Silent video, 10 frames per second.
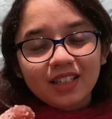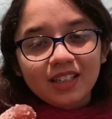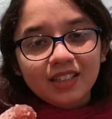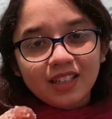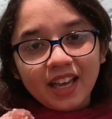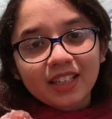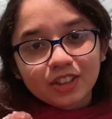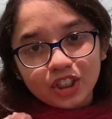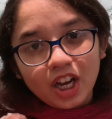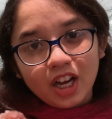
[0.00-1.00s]

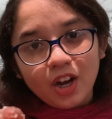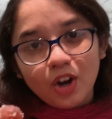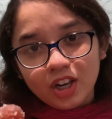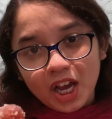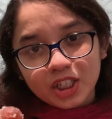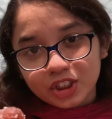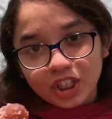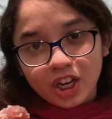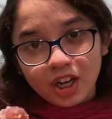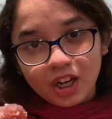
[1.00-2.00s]
langcha or langcha,
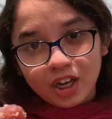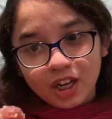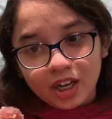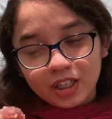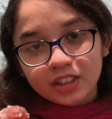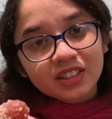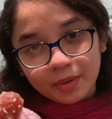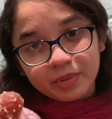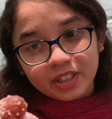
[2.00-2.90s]
something.